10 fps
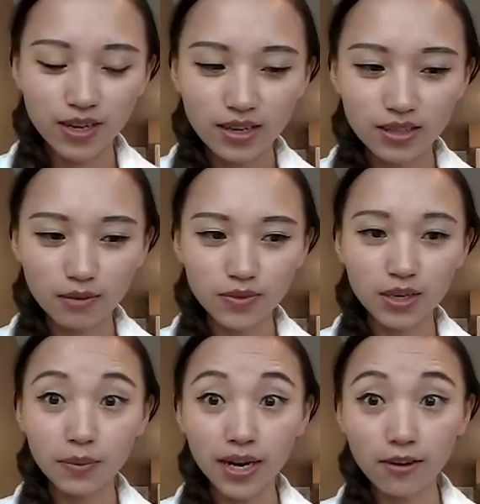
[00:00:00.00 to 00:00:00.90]
some
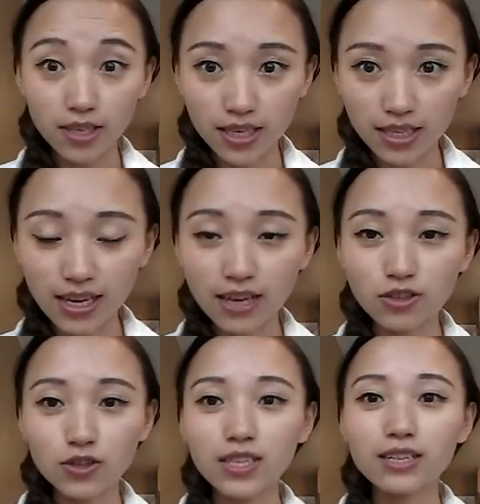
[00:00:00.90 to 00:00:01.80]
similarities. It's
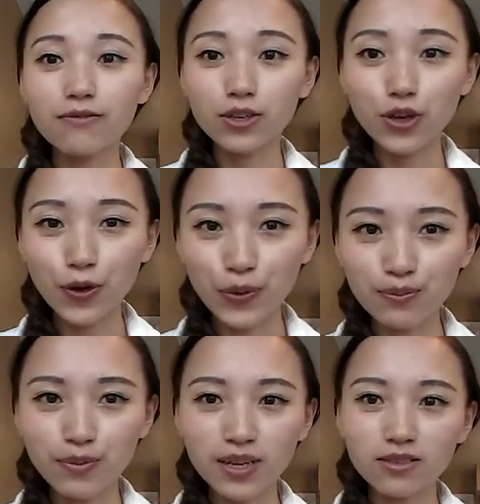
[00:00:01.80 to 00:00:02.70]
just a different
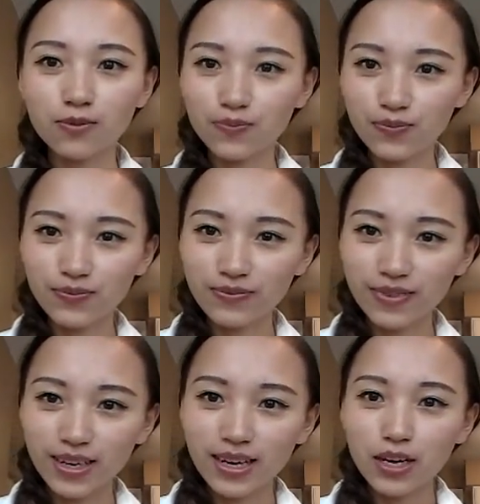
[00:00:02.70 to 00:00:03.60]
tone, but
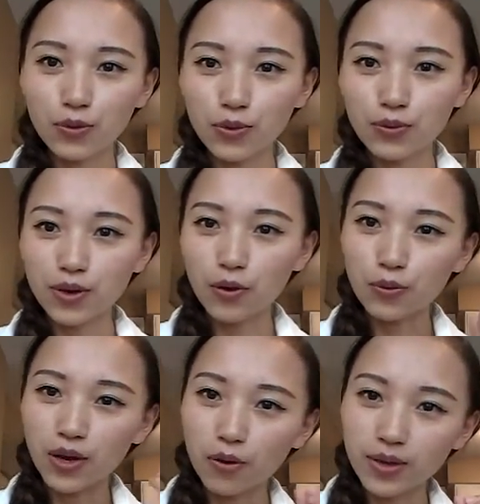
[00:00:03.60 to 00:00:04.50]

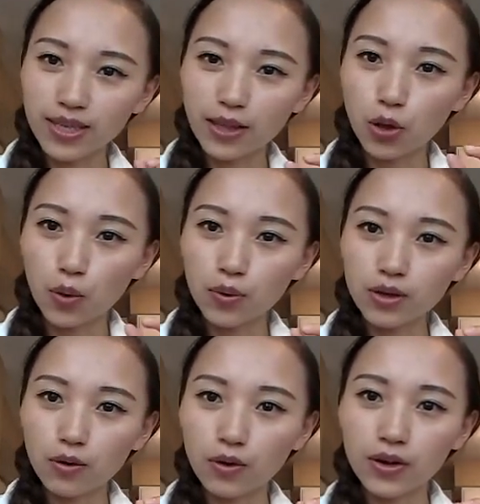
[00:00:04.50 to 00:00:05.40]
we always say no
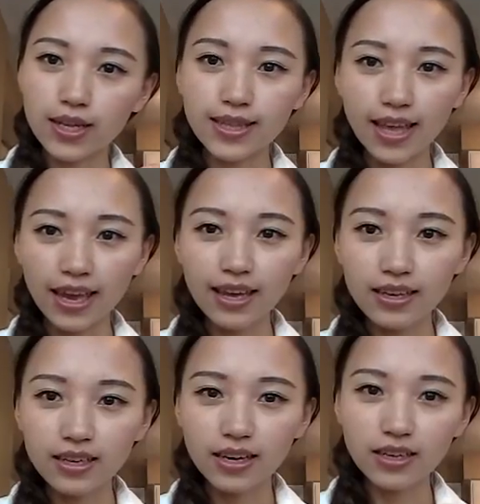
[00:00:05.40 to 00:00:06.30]
or ne.
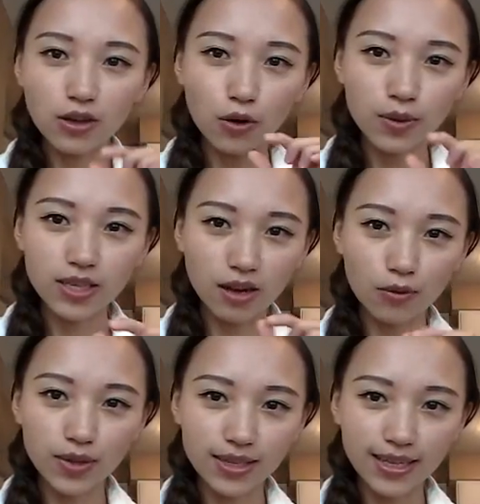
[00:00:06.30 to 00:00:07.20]
It always
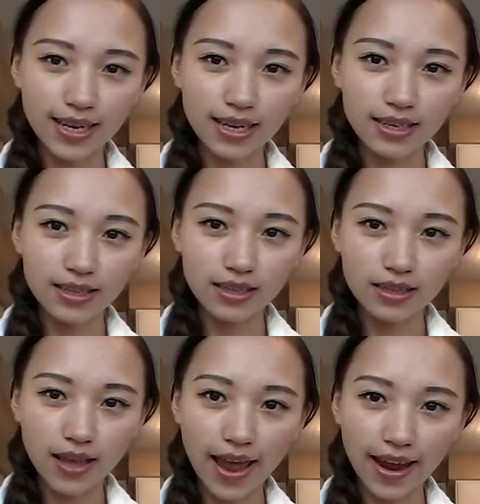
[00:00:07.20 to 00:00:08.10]
start with ni,
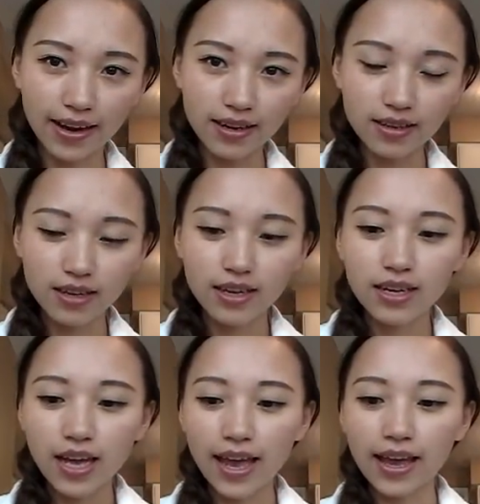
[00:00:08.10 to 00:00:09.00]
n,
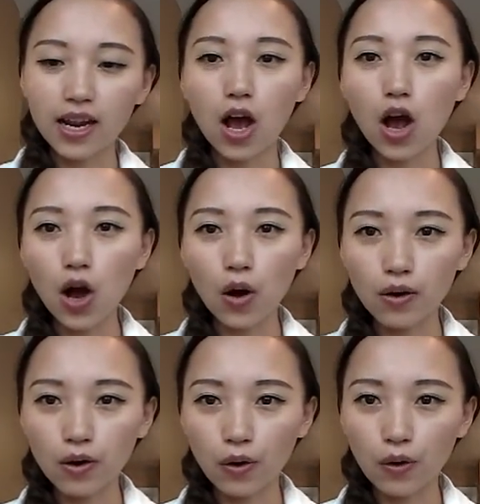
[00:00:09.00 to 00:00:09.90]
and ho
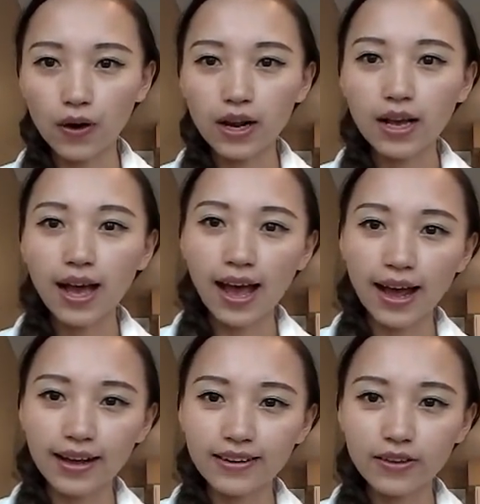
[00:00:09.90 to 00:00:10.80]
or
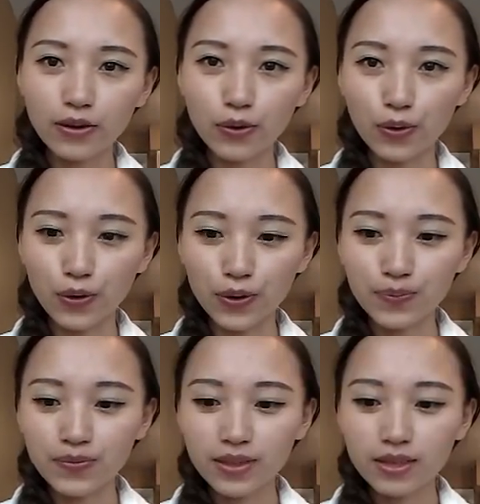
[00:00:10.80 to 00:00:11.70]
ha or
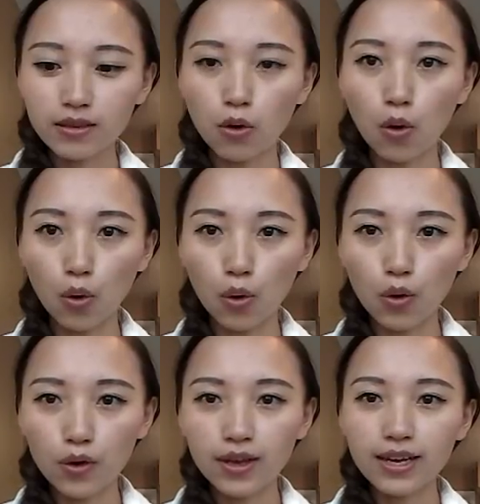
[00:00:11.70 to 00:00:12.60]
ho.
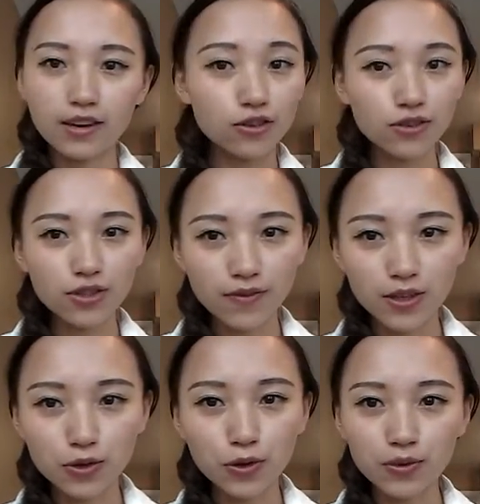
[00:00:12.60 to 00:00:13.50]
They're just
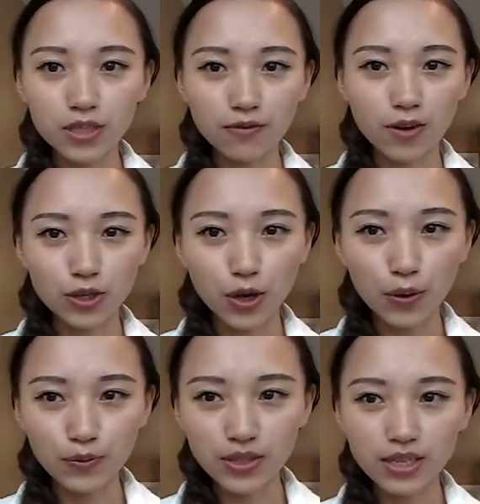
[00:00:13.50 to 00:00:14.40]
different
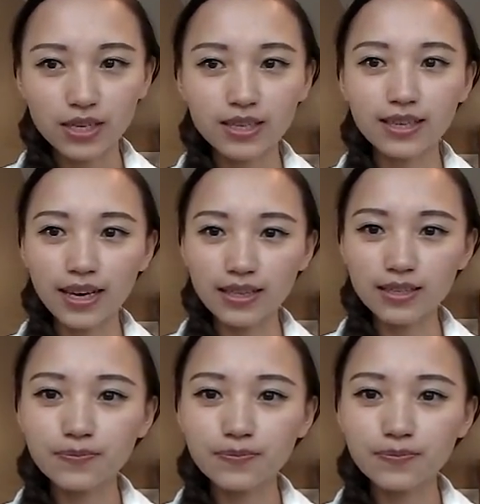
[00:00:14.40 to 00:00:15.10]
tones. Yes.